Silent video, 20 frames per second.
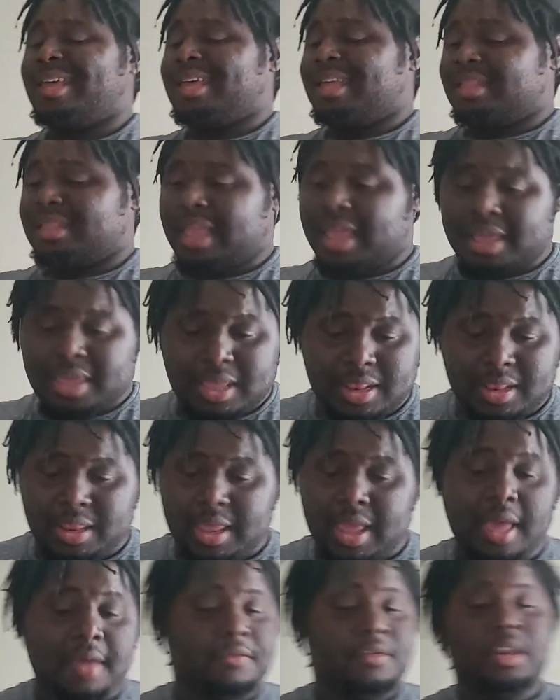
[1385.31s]
They can
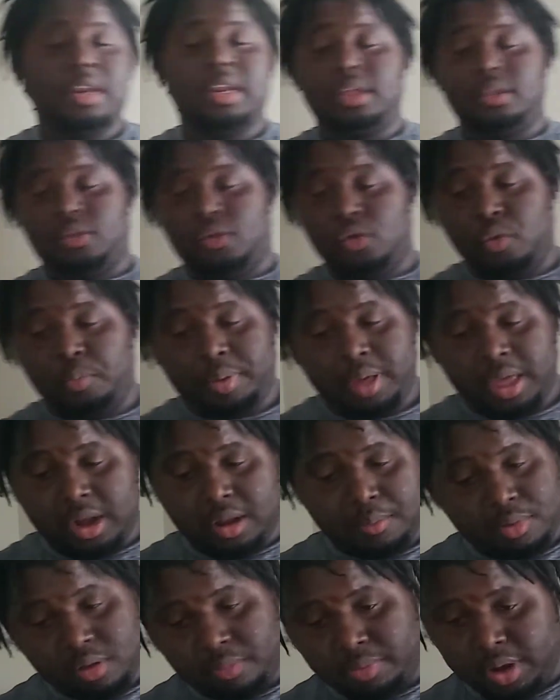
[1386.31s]
definitely do better
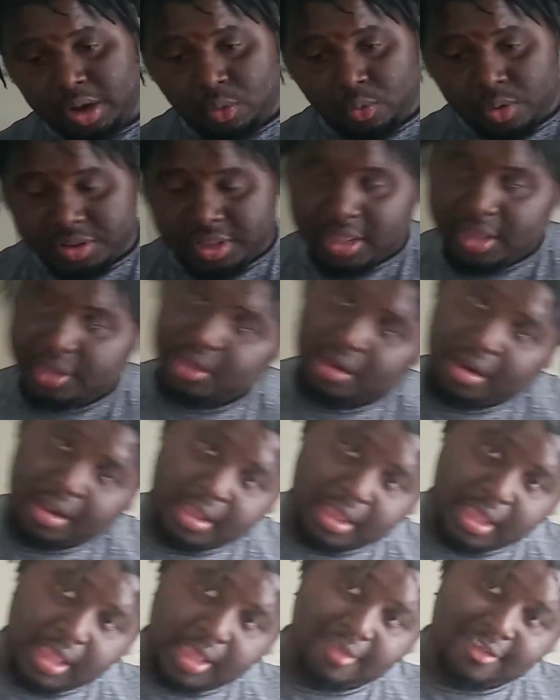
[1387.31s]
and build better. And once they start
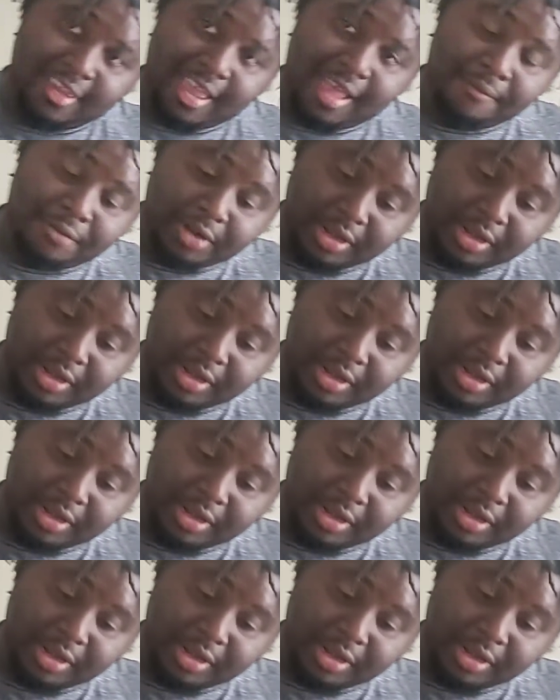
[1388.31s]
getting time for the